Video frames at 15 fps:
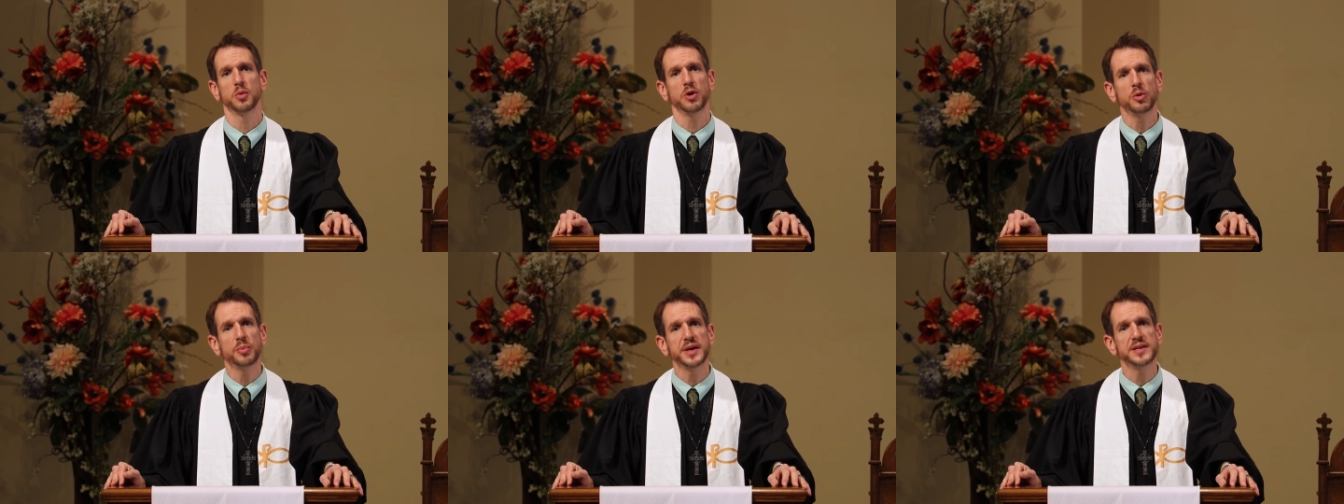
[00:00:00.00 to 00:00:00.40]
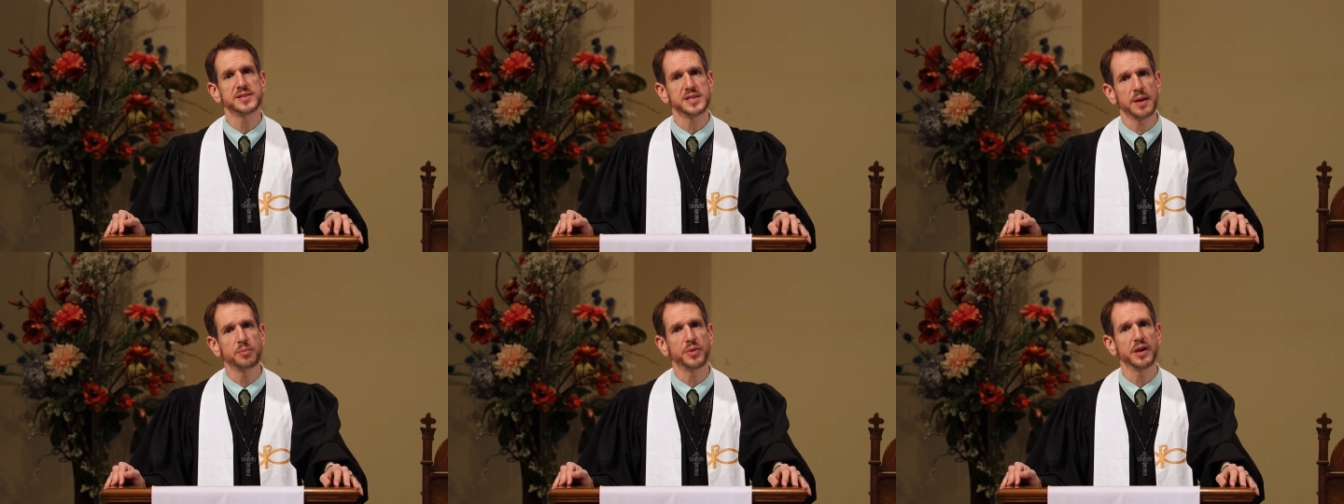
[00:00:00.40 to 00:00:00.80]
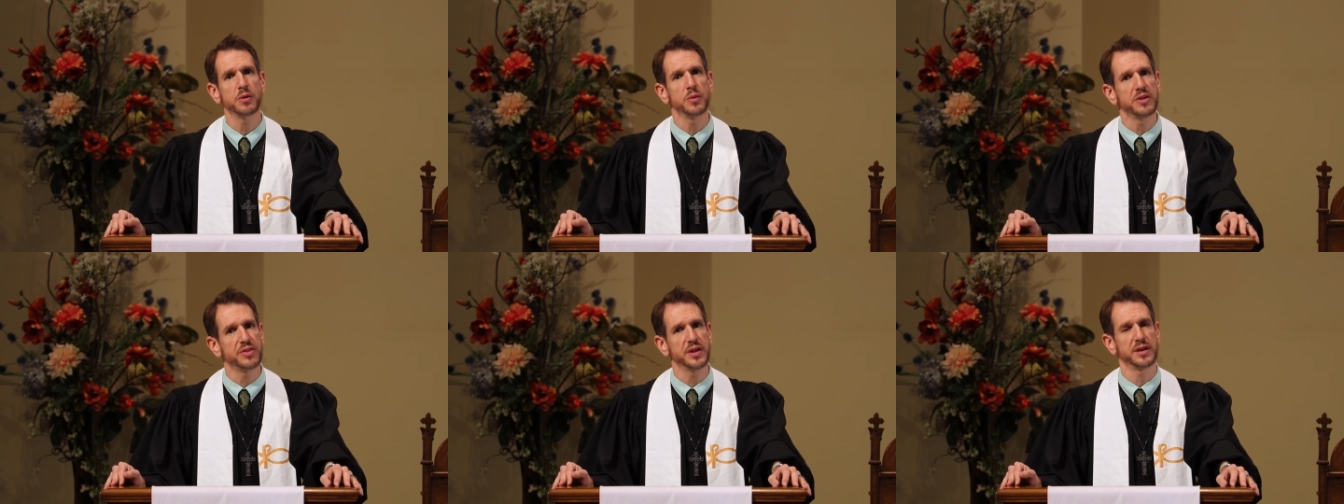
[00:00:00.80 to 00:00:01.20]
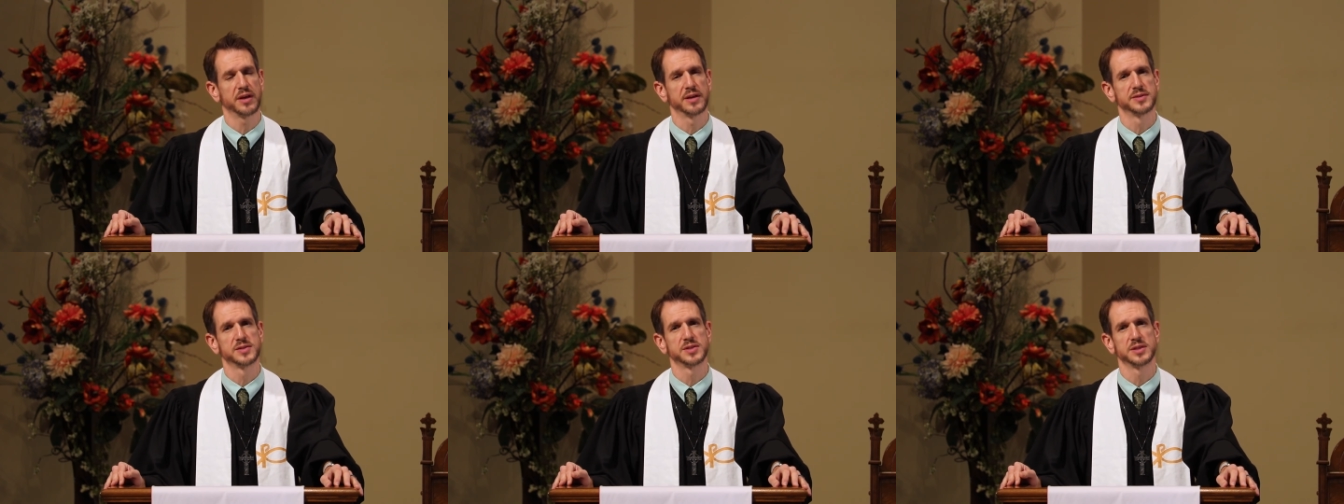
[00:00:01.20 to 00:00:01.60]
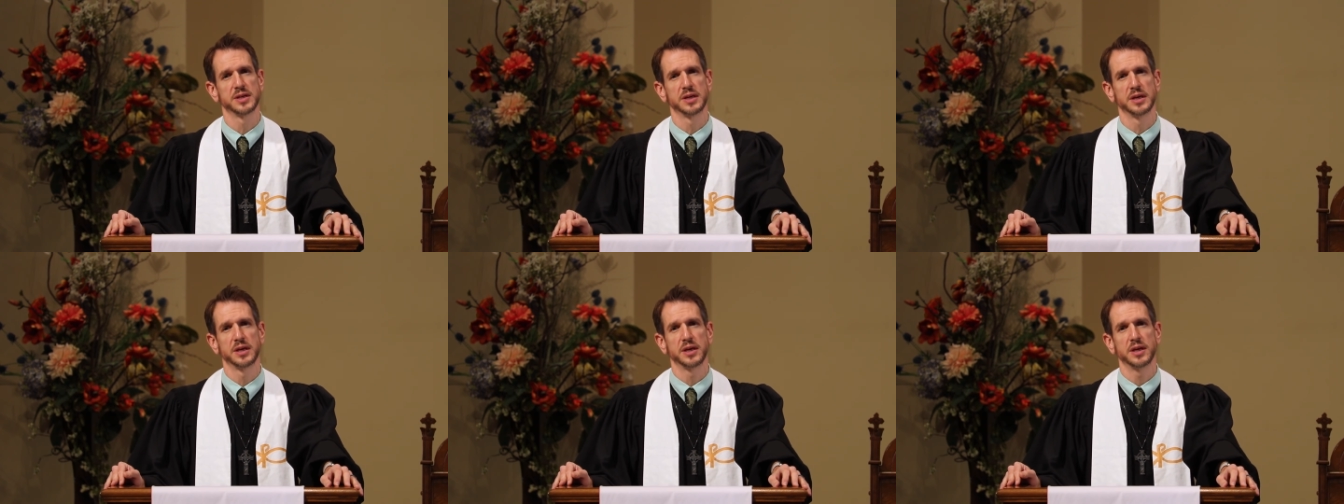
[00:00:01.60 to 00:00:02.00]
will be something within us
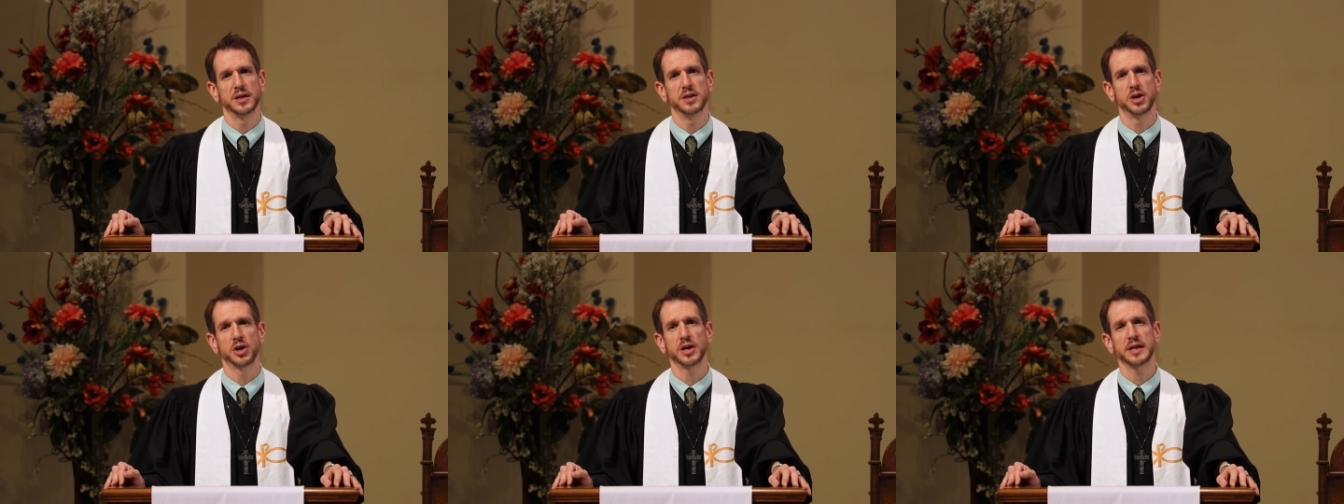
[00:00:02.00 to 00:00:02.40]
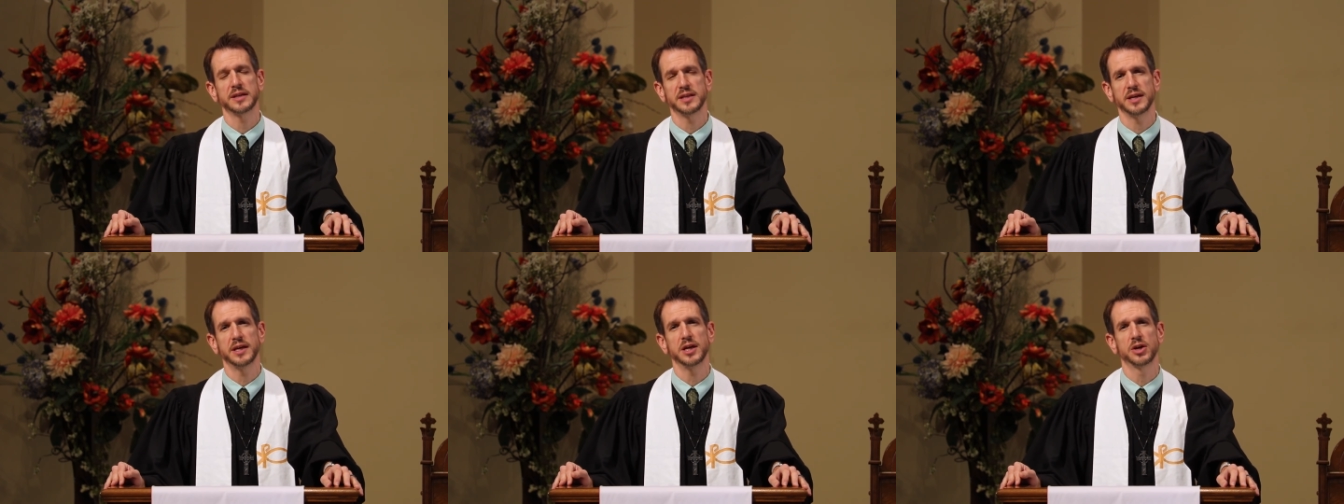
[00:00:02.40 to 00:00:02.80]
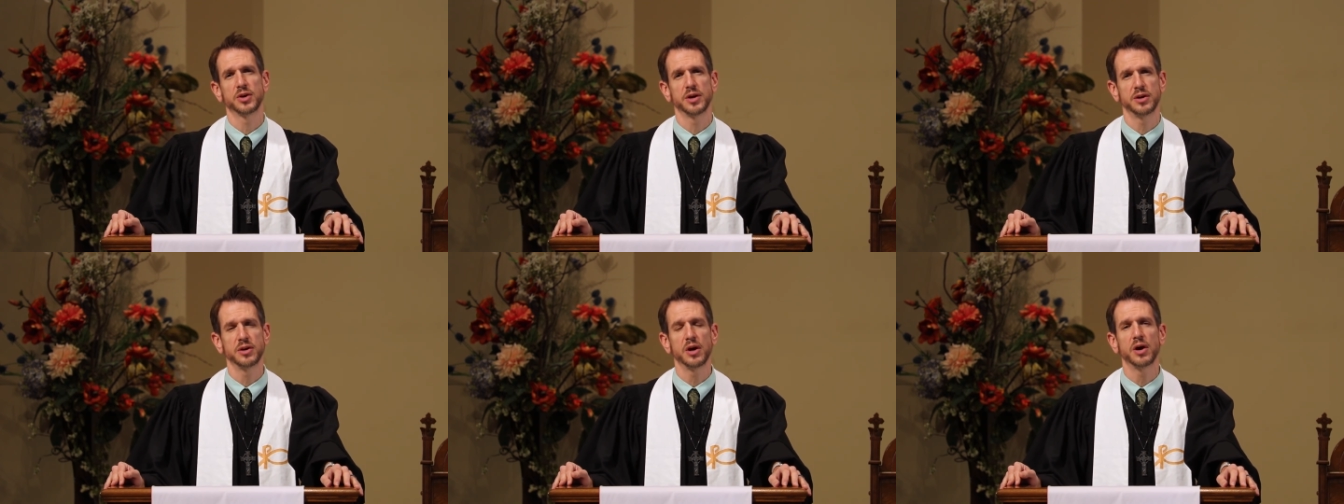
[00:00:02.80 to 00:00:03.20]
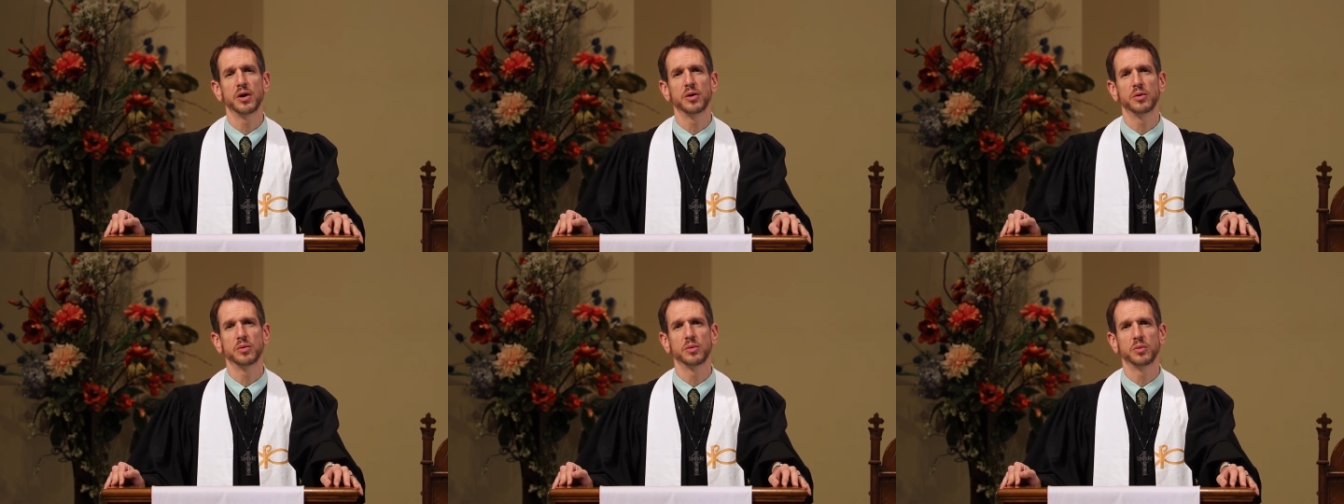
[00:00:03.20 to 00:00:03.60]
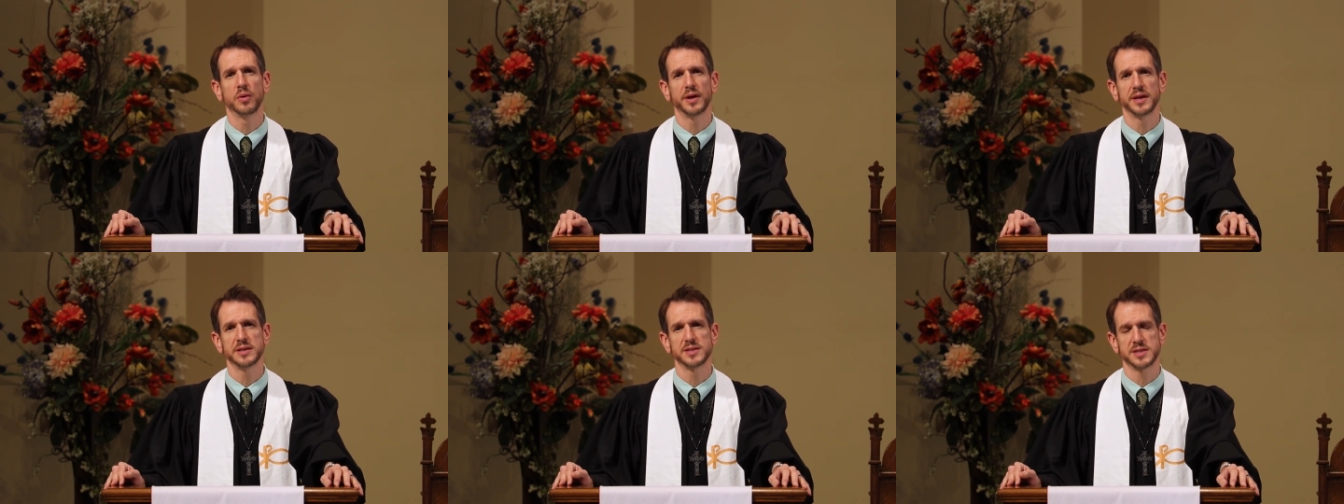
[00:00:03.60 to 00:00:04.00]
yearning to hear and know
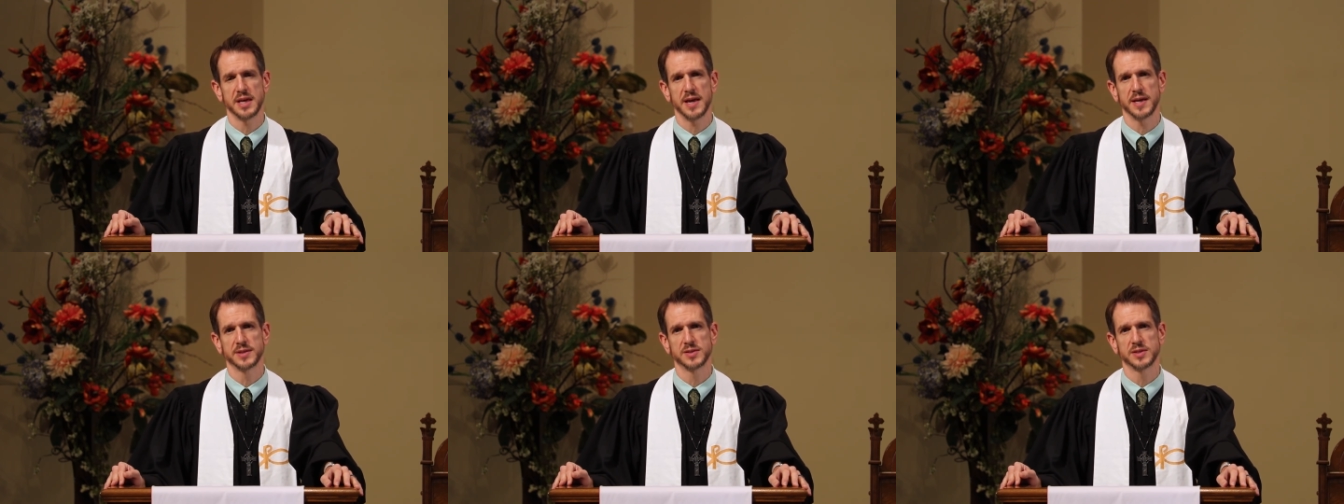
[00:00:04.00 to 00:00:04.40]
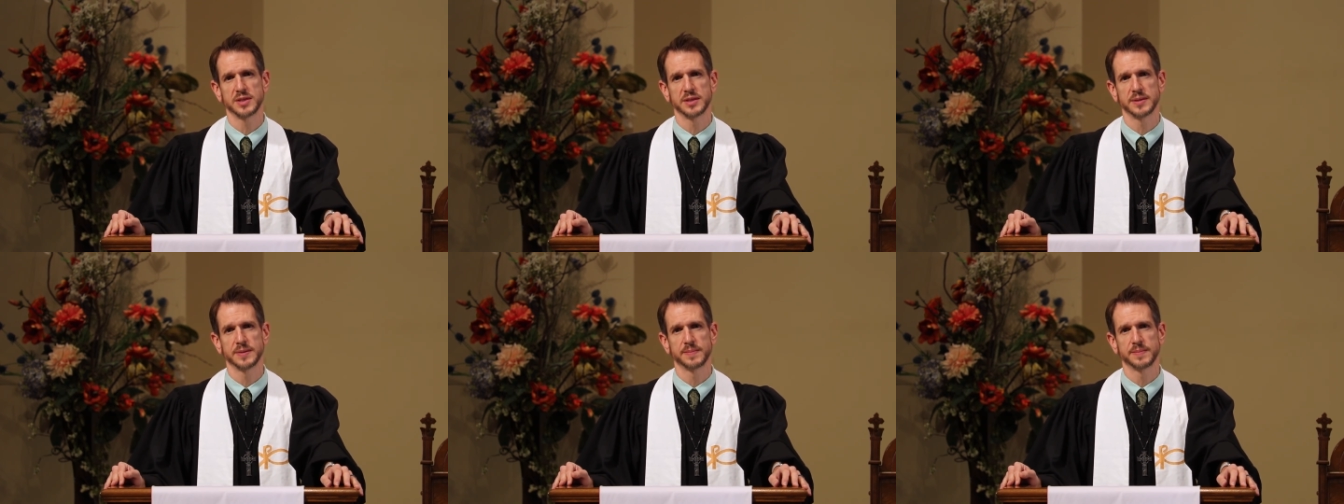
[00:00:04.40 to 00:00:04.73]
what it says.